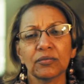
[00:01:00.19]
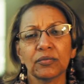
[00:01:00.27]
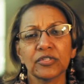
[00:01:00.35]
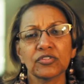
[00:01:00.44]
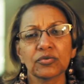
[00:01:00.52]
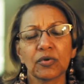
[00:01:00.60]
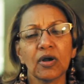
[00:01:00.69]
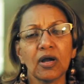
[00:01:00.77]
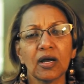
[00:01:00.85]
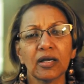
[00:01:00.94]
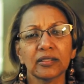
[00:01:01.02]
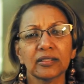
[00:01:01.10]

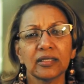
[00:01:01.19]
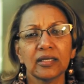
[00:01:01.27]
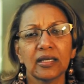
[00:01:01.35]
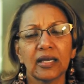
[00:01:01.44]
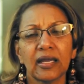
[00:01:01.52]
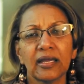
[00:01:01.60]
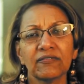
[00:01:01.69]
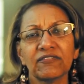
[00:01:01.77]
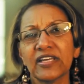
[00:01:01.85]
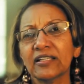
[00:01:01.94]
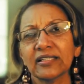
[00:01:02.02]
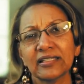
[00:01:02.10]
withdrawn and
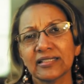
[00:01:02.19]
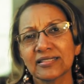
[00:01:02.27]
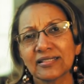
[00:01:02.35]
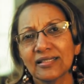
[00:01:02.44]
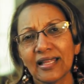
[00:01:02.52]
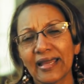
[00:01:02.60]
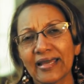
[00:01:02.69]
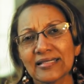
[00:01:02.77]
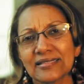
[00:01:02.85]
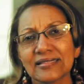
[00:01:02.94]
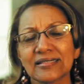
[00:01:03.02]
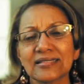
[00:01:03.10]
failing his
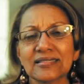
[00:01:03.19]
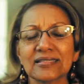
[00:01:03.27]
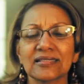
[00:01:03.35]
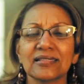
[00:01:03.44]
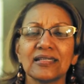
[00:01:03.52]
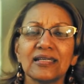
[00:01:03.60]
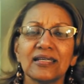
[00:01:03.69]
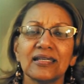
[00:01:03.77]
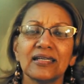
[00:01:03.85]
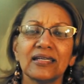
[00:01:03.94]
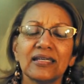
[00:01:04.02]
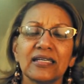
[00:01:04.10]
classes, and
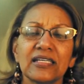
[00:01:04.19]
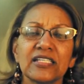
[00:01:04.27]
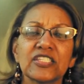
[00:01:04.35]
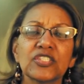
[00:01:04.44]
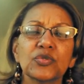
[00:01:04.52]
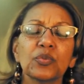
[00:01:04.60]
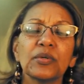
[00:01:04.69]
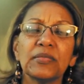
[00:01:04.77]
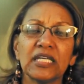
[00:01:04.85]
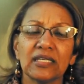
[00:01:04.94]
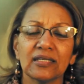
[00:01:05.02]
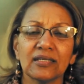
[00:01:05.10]
his
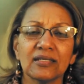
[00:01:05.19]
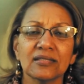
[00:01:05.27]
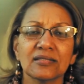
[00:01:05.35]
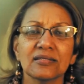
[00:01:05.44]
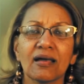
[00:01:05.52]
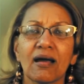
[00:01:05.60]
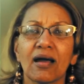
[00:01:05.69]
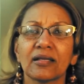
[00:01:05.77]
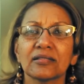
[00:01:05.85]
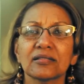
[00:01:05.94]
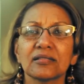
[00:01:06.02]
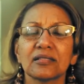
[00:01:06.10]
swimming is
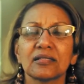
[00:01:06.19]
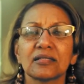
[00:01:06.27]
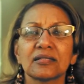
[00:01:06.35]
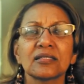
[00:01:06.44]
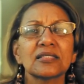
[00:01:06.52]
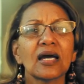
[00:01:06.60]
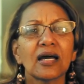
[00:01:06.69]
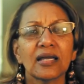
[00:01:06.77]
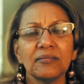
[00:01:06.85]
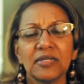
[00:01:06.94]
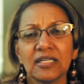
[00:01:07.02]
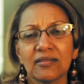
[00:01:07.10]
not the
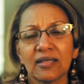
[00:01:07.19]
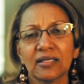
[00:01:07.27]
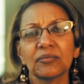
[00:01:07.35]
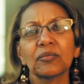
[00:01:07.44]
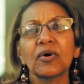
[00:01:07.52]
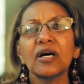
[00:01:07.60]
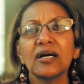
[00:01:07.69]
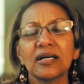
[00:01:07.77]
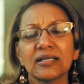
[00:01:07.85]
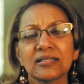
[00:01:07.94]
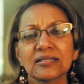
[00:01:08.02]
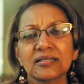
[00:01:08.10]
timing that it
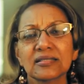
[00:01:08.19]
was.